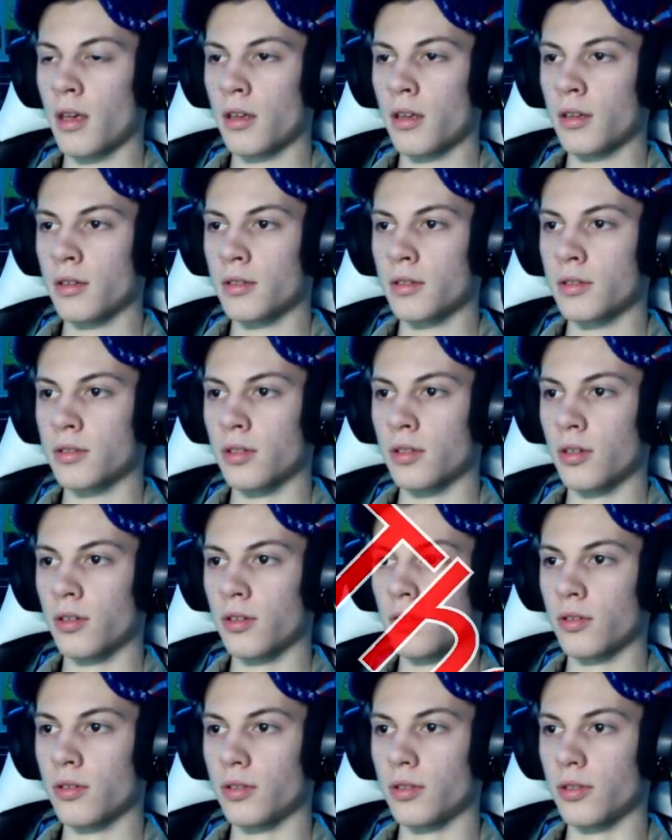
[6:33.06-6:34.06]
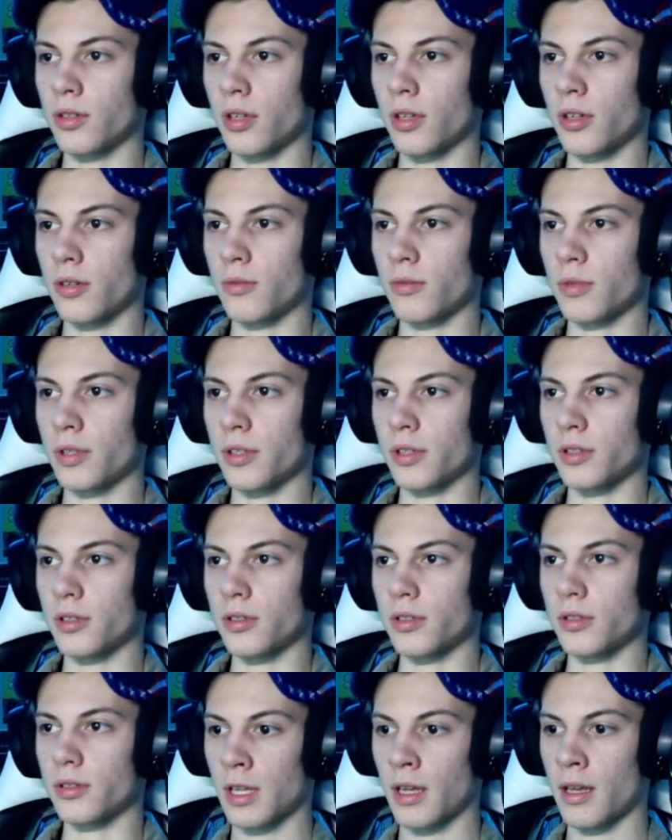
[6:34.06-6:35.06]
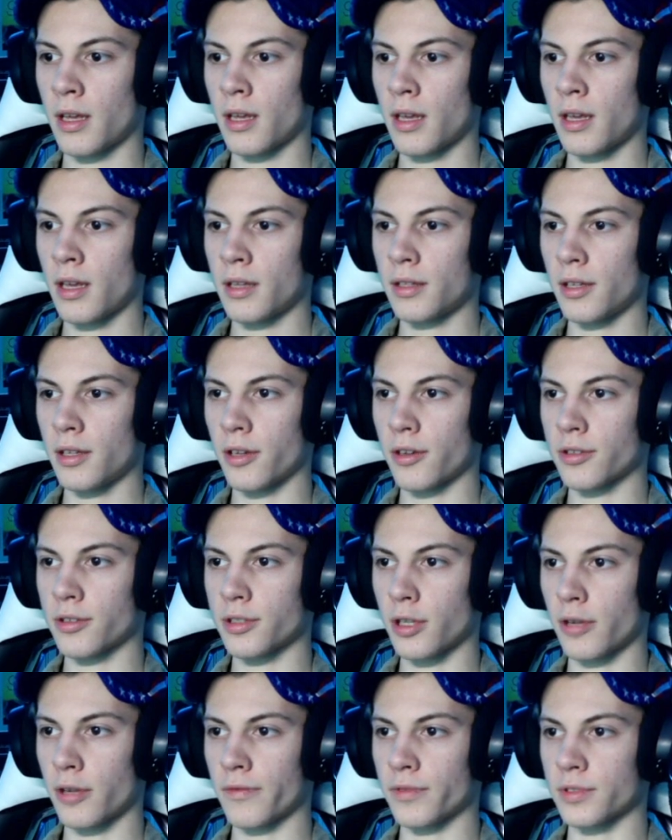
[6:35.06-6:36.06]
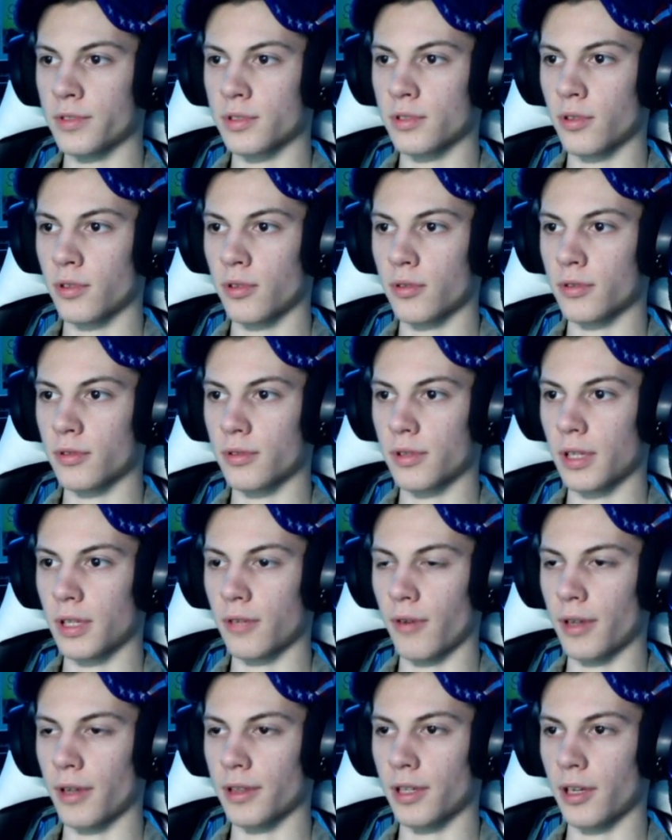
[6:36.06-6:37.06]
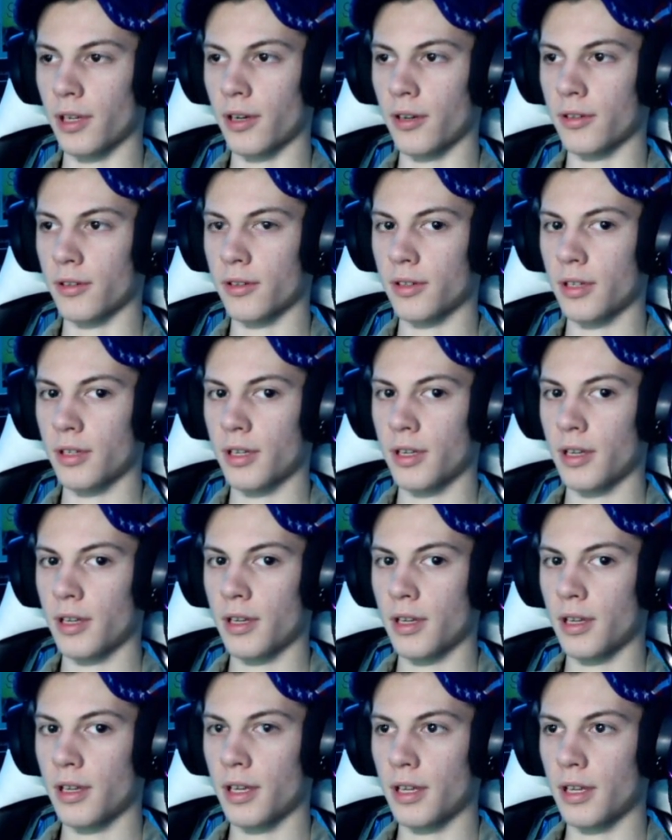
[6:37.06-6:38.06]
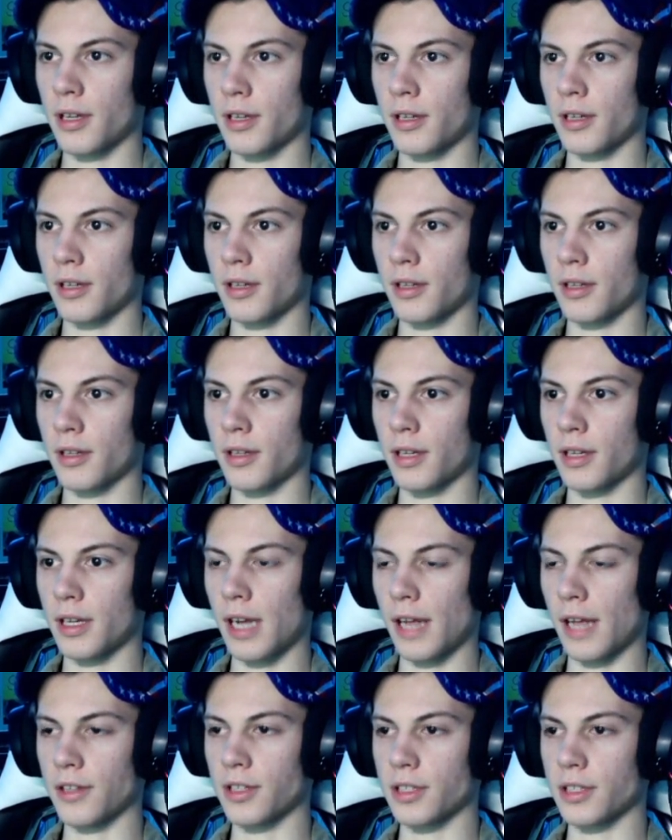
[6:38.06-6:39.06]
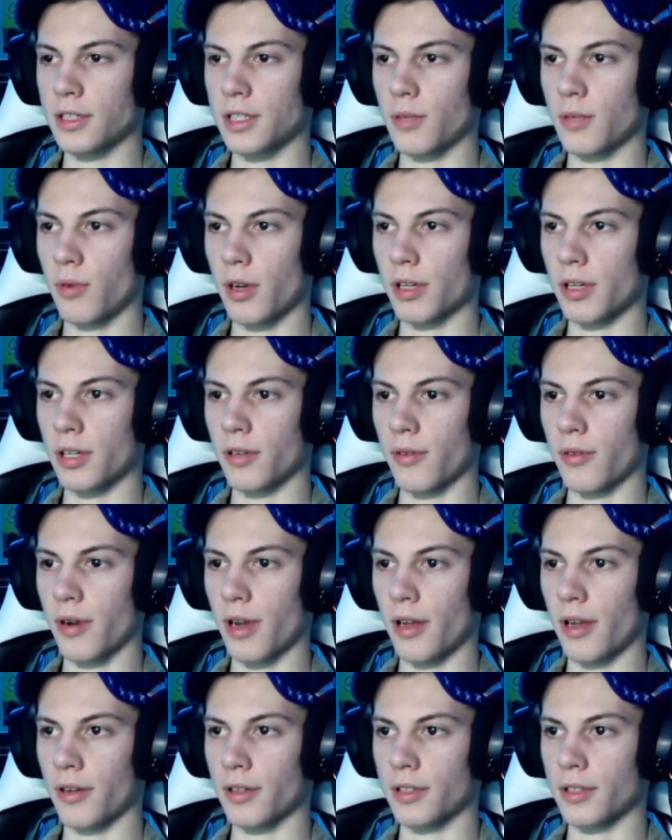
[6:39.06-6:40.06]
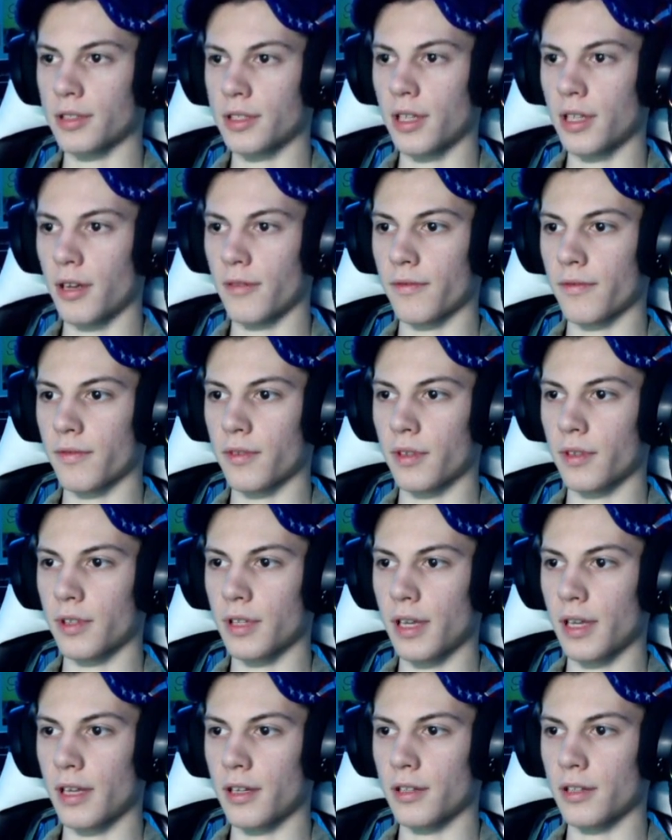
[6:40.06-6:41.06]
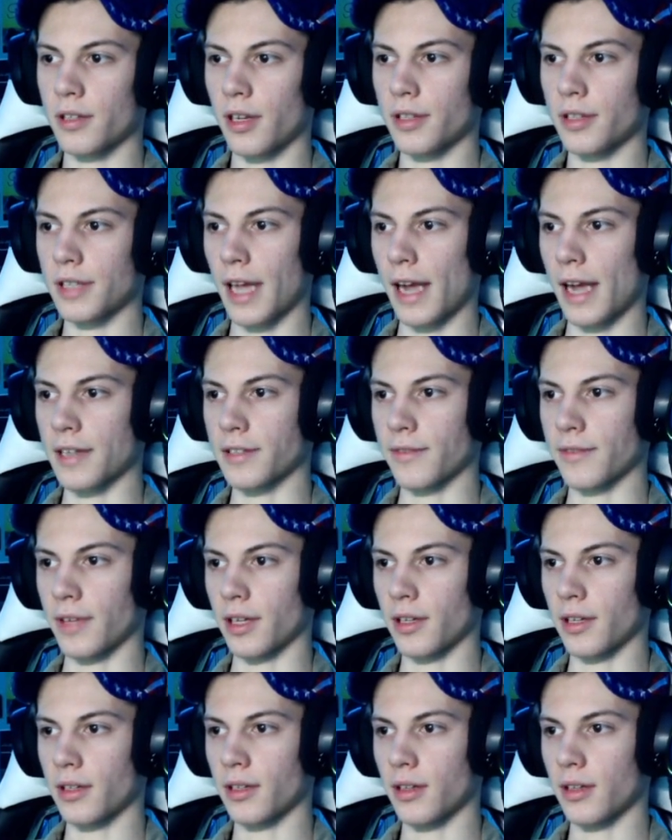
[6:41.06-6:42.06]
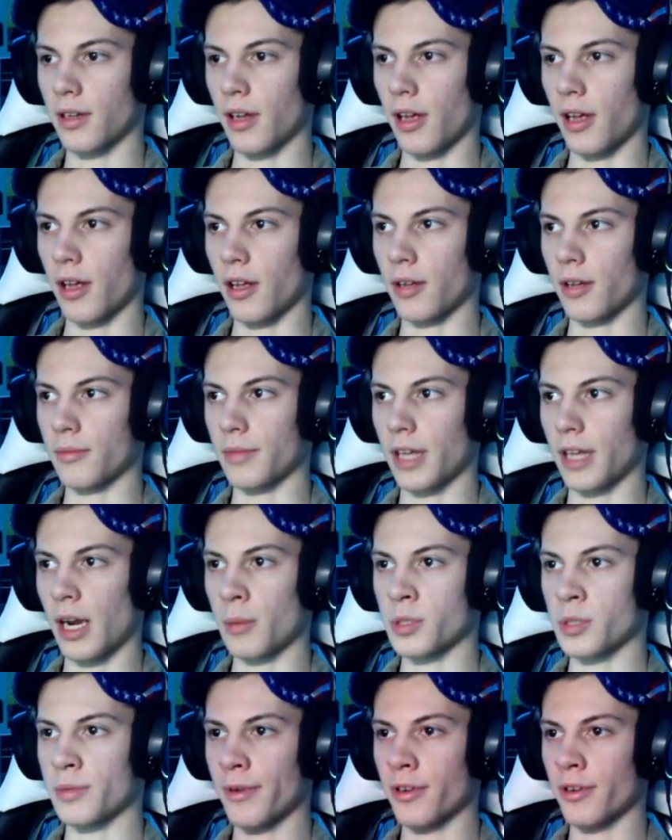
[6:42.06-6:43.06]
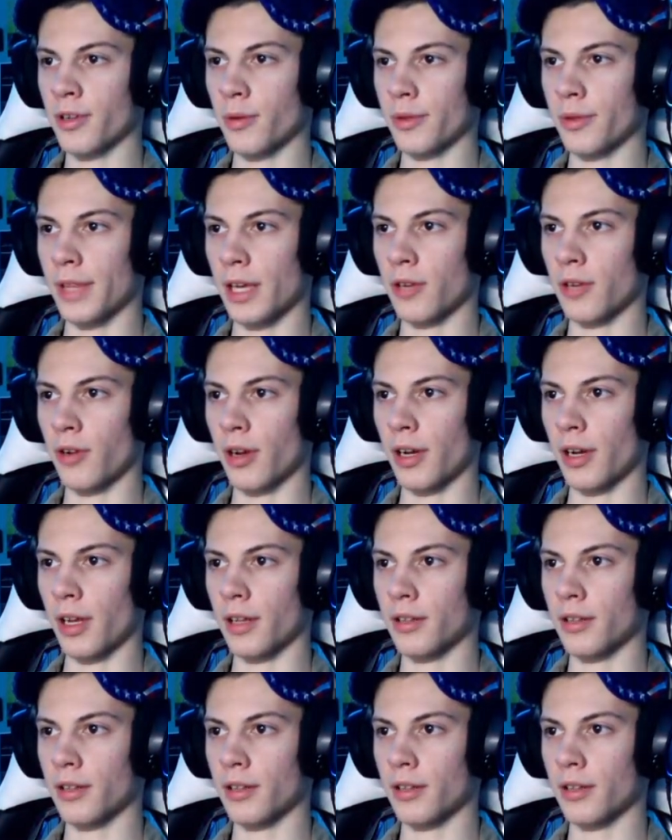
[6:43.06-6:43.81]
So you're gonna wanna dig yourself a skulk thing right there. And as you can see, walking around and stuff does activate it. And I'm just marking it with that granite.